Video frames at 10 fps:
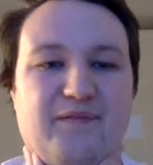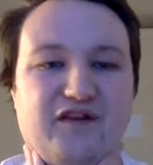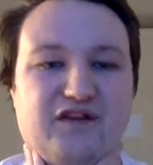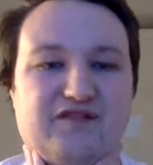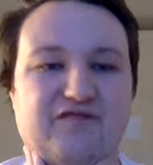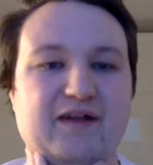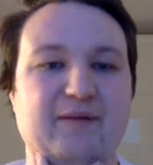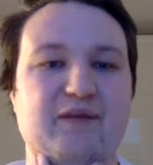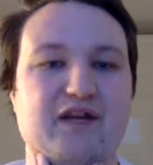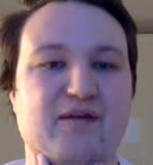They're just like
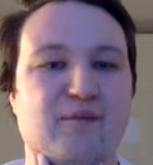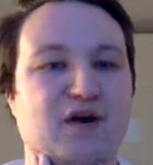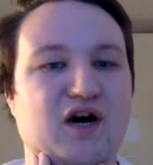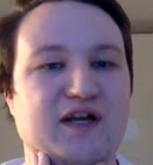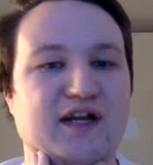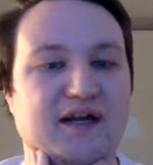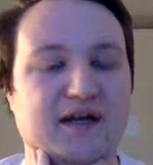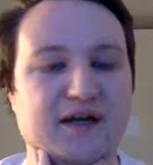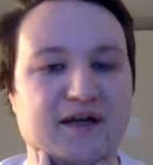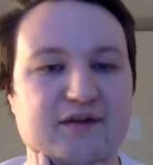medium bodied.
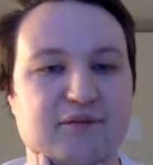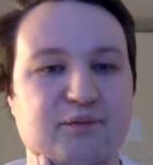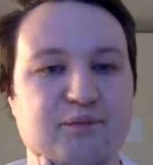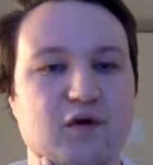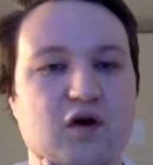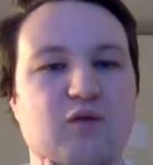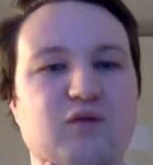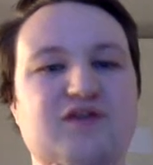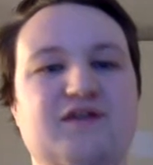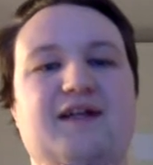They're
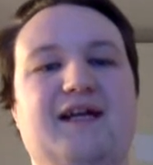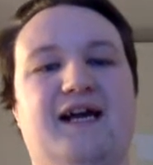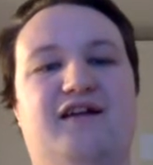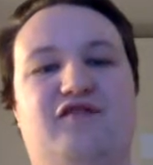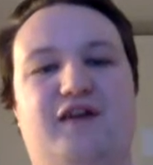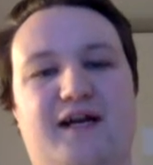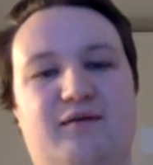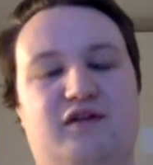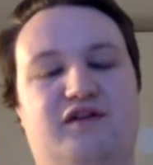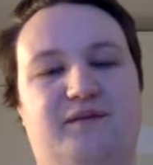almost kind of
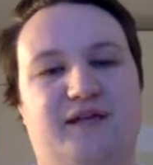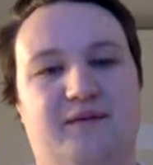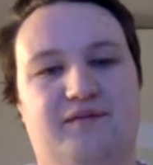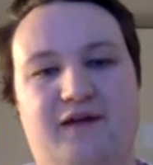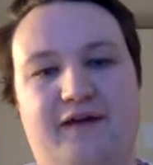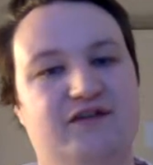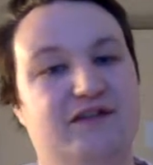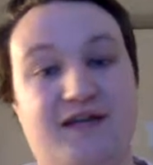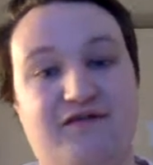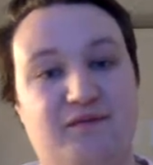forgettable sometimes. I've just
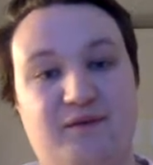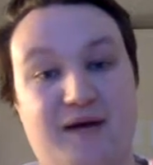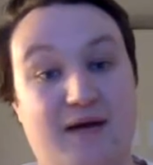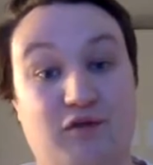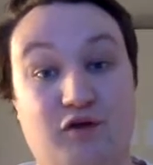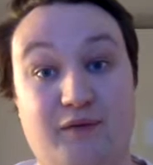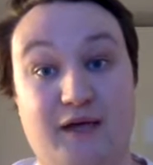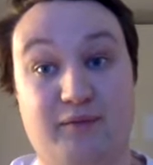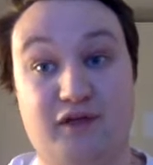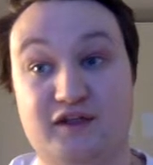never been mind blown by a
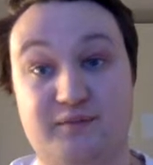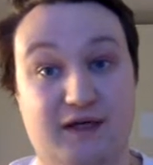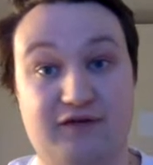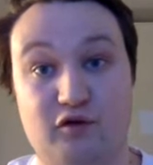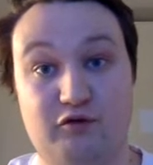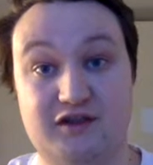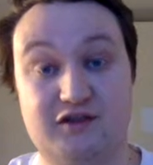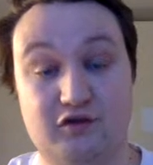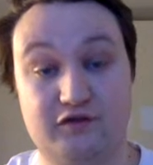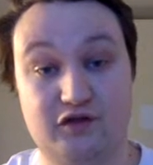Punch, but I've always
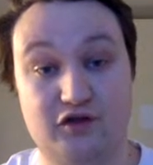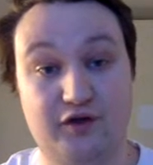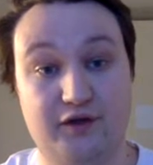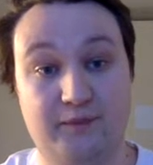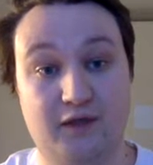sort of enjoyed them.